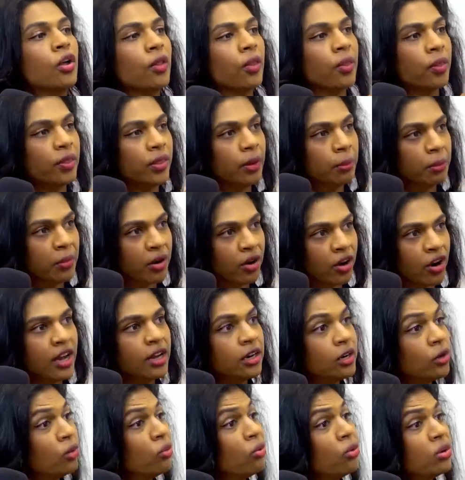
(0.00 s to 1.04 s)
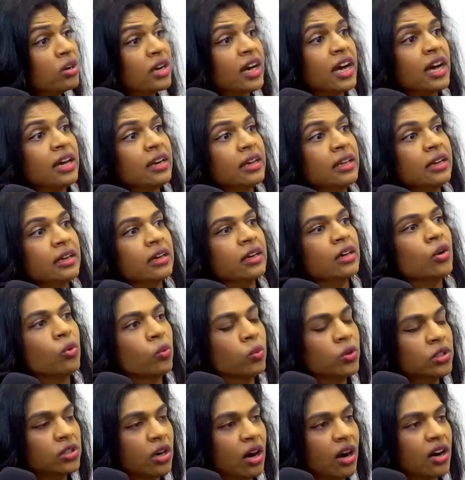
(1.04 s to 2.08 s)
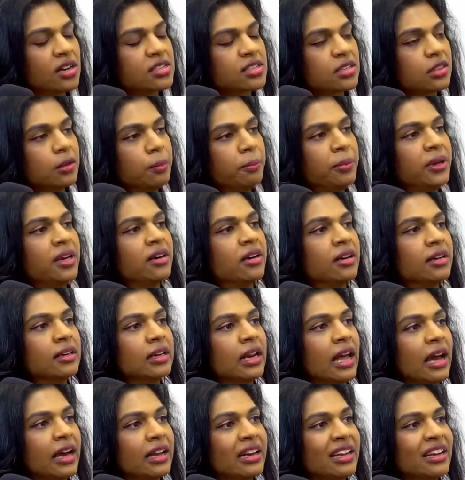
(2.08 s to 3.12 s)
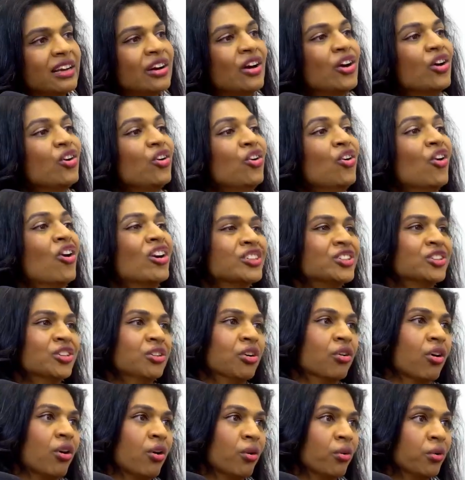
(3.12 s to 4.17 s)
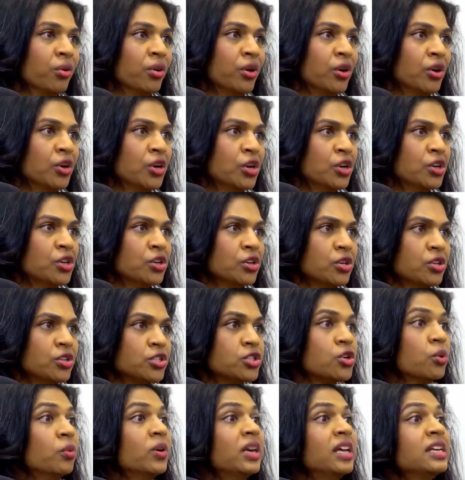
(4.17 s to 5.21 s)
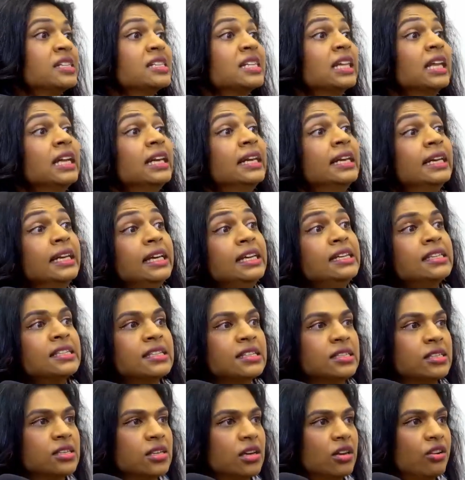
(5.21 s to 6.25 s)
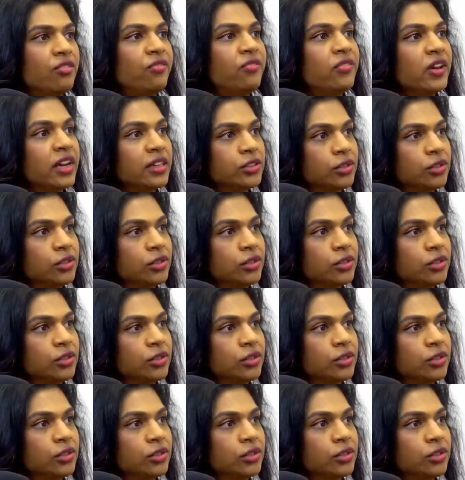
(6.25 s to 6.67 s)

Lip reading: the Mirena or Kyleena will ask the period lining not to grow. So it is the least effect